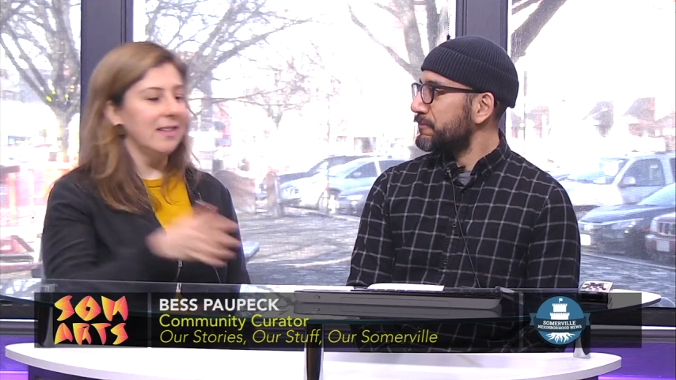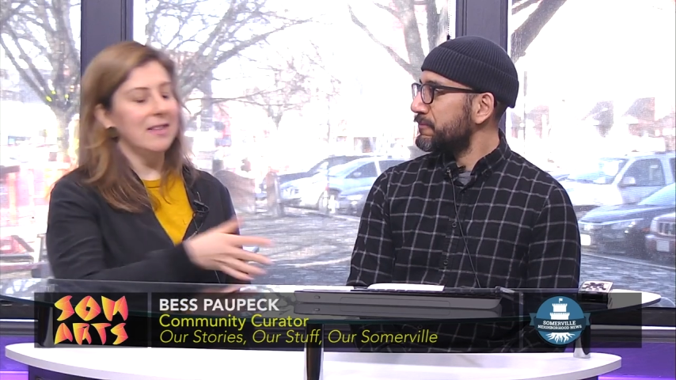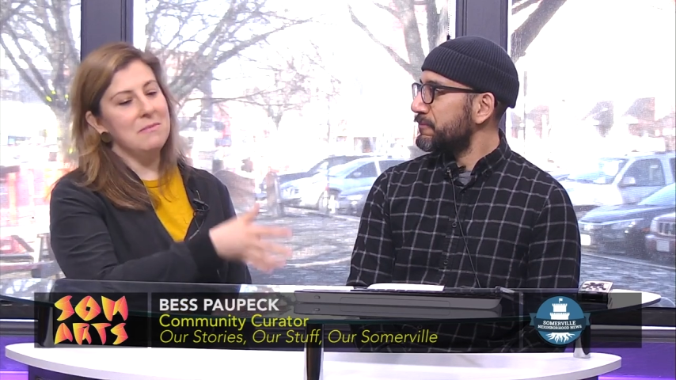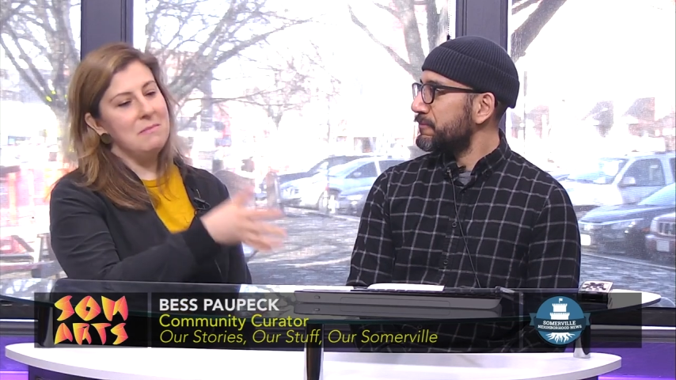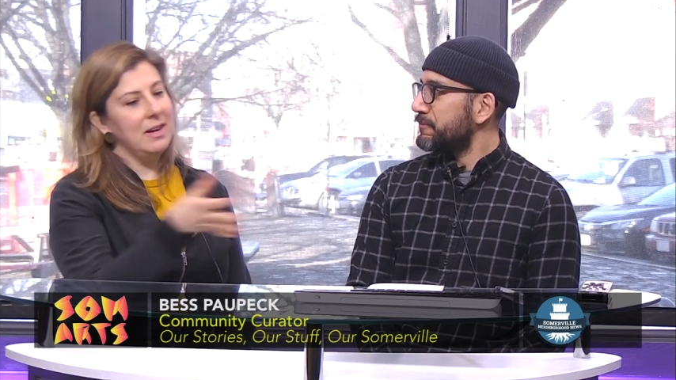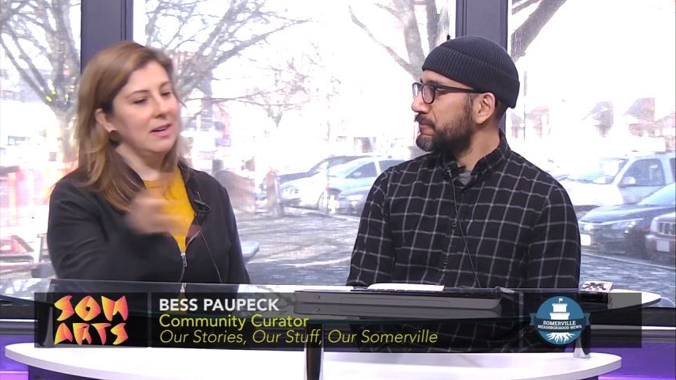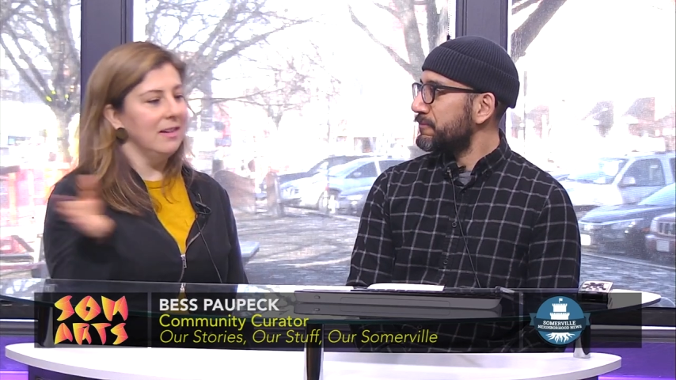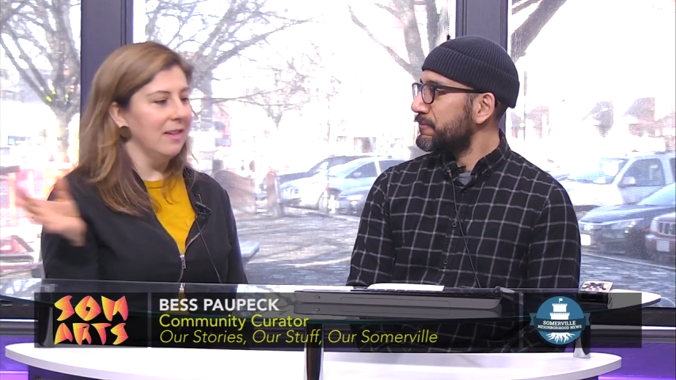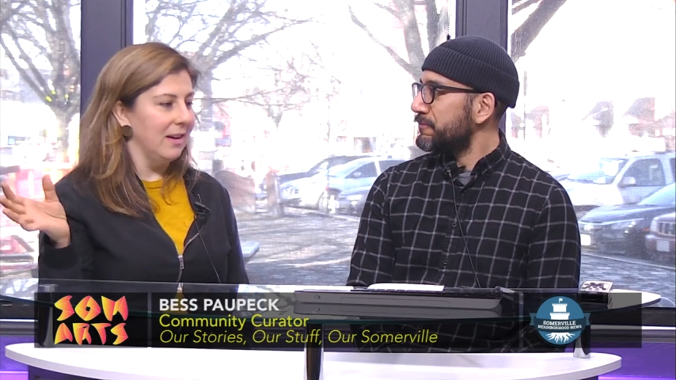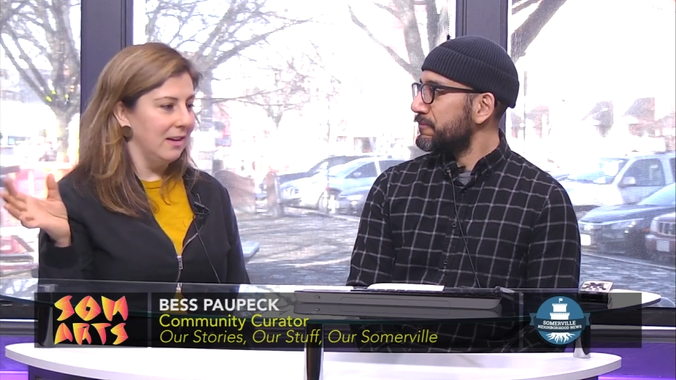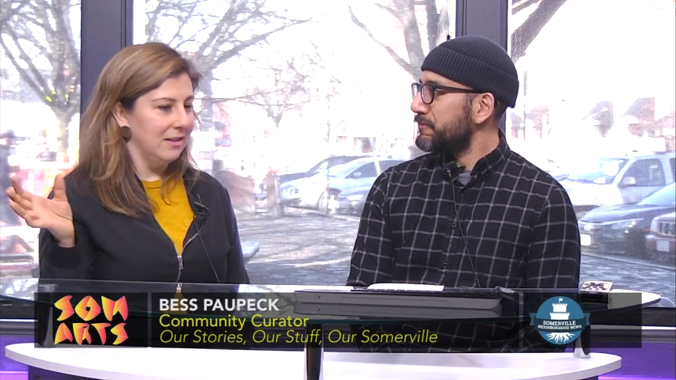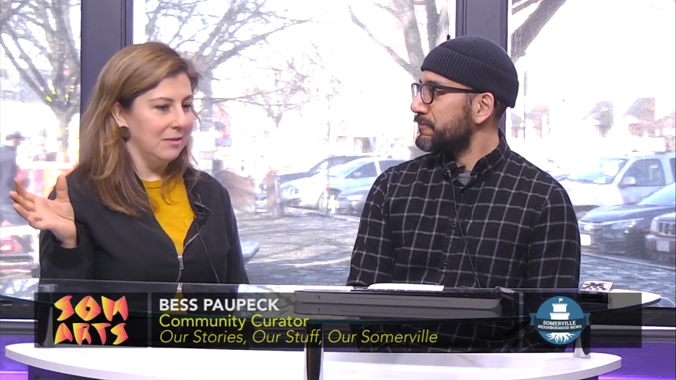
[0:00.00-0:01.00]
Speaker 1: and the many
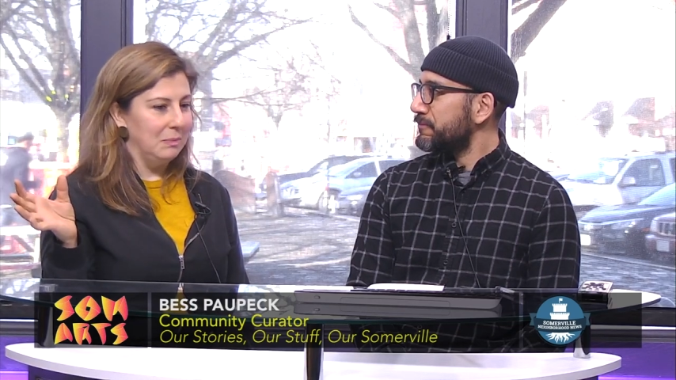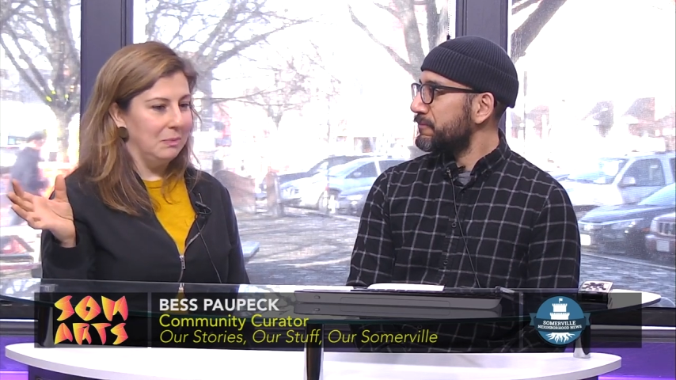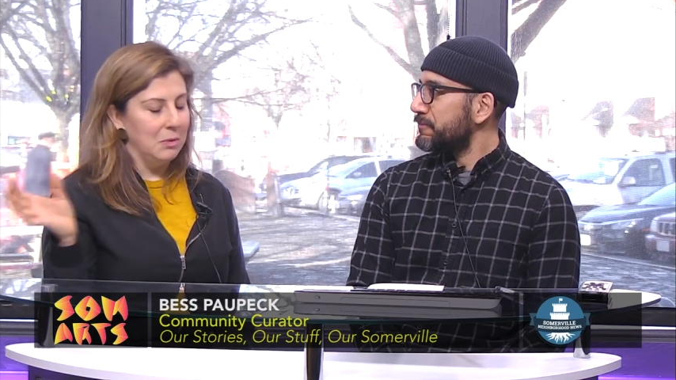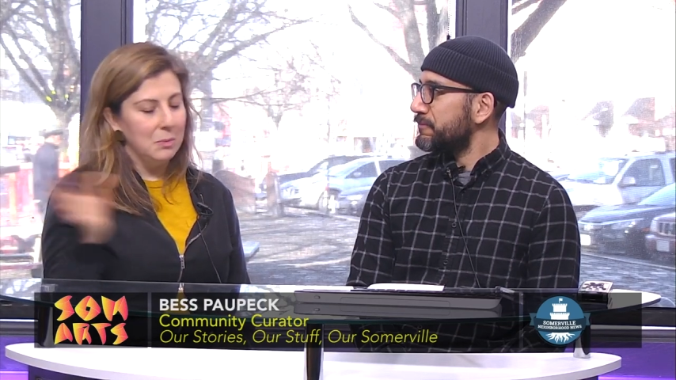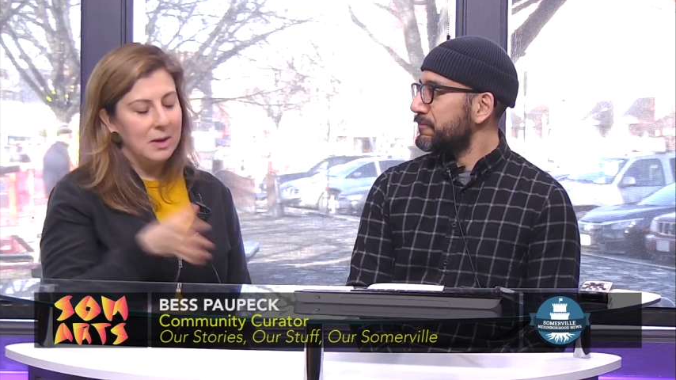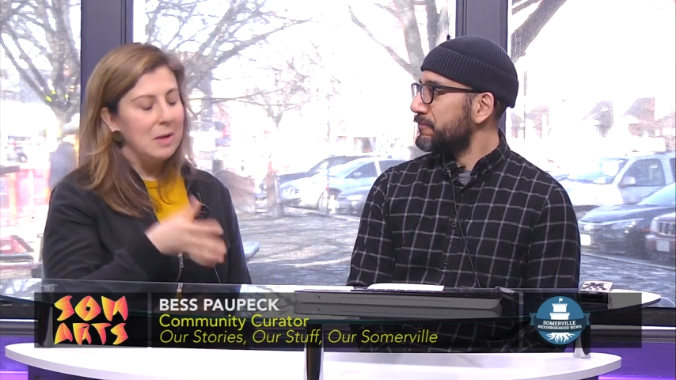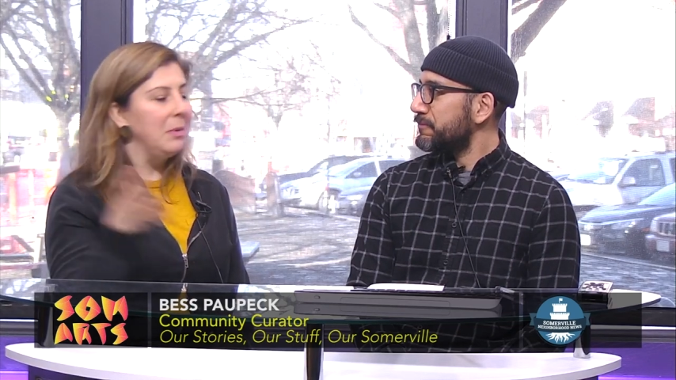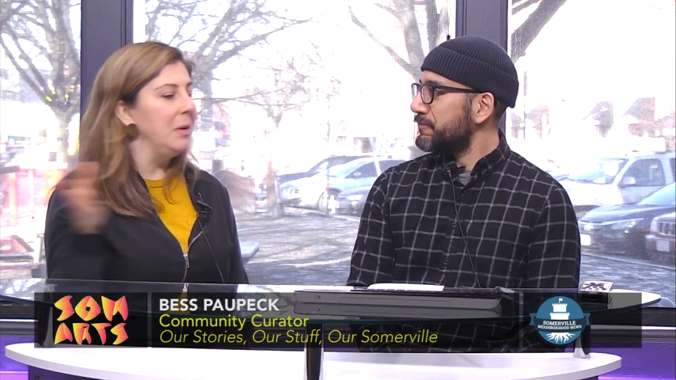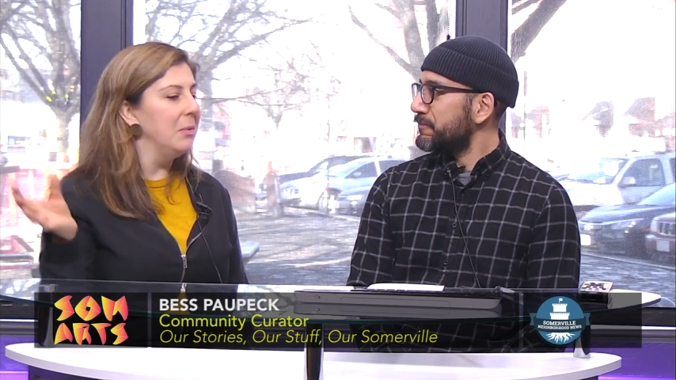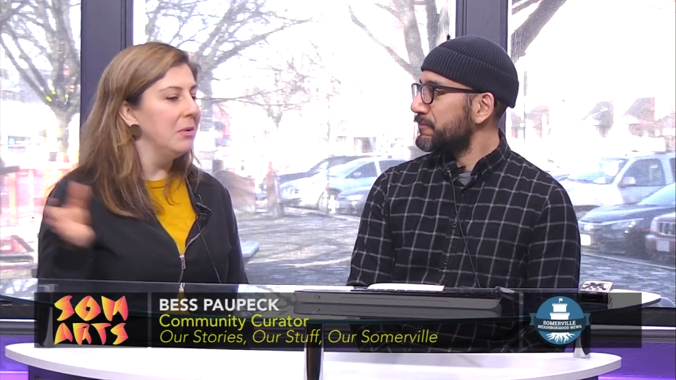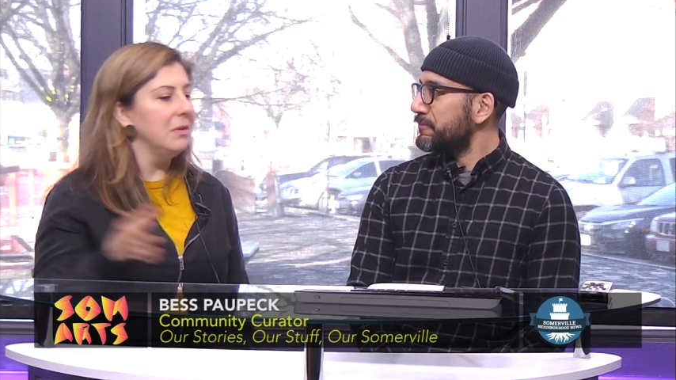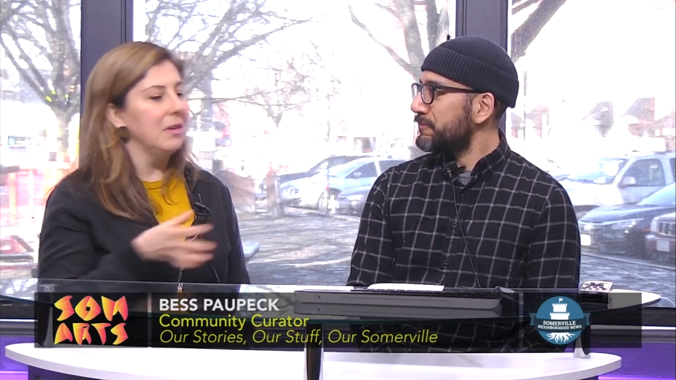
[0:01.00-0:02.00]
like the many
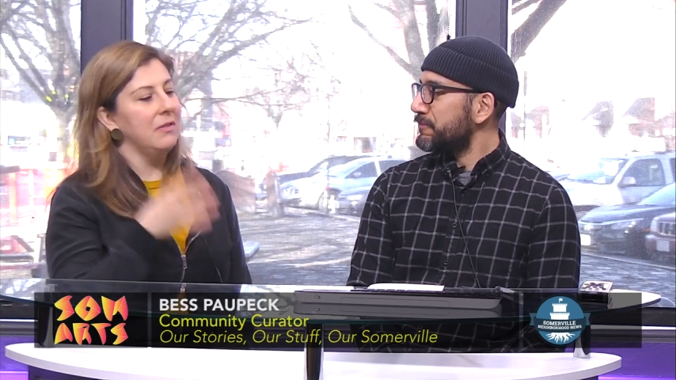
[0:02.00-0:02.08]
people who live